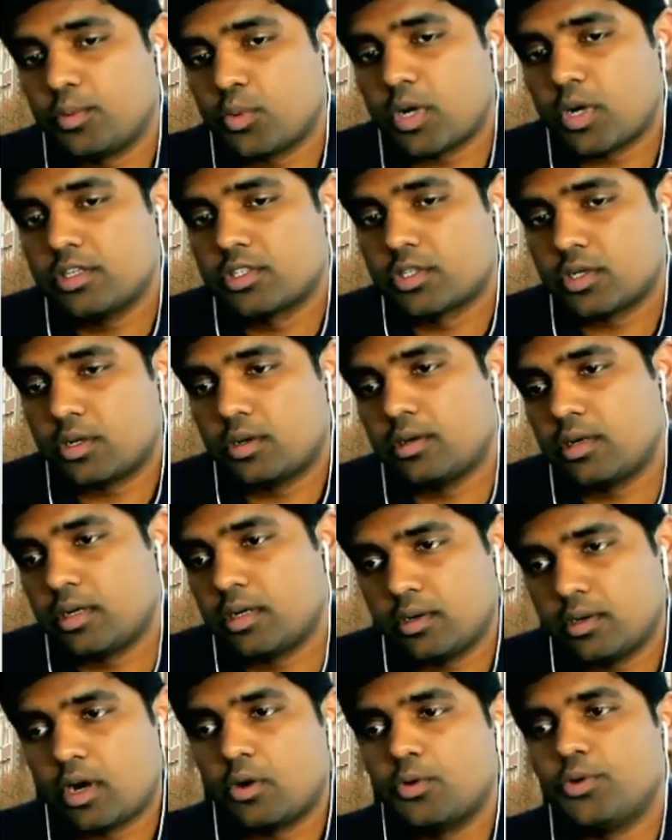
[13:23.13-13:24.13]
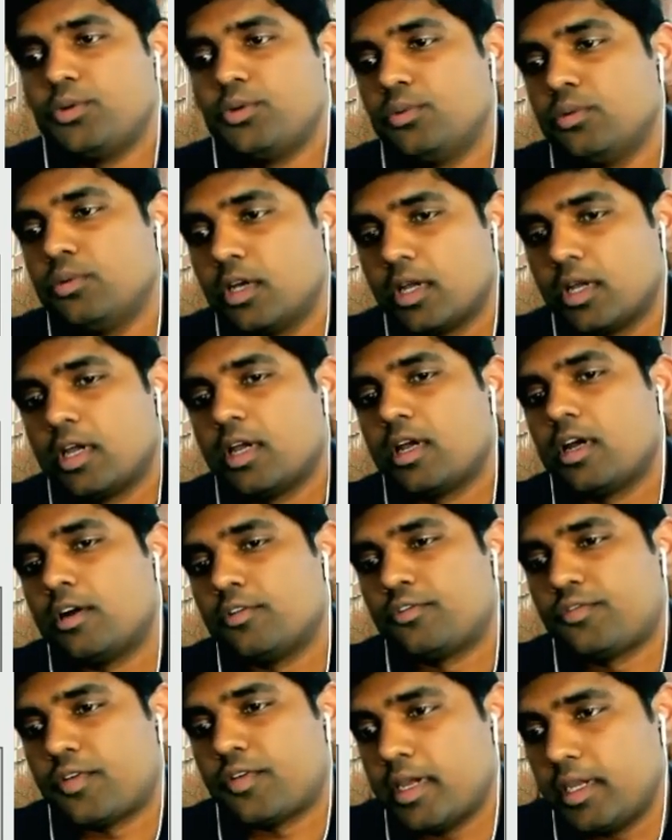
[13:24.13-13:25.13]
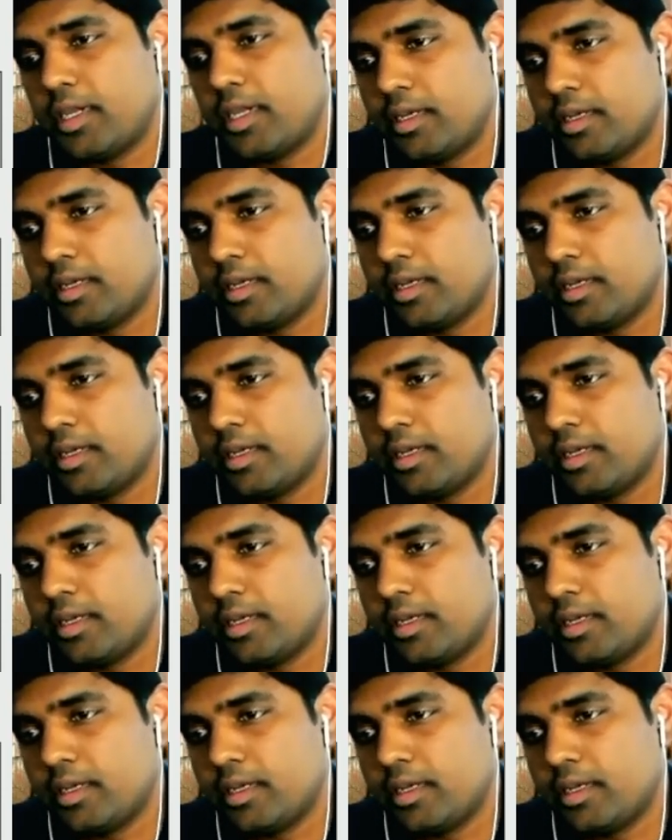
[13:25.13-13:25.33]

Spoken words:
one shot, how do you find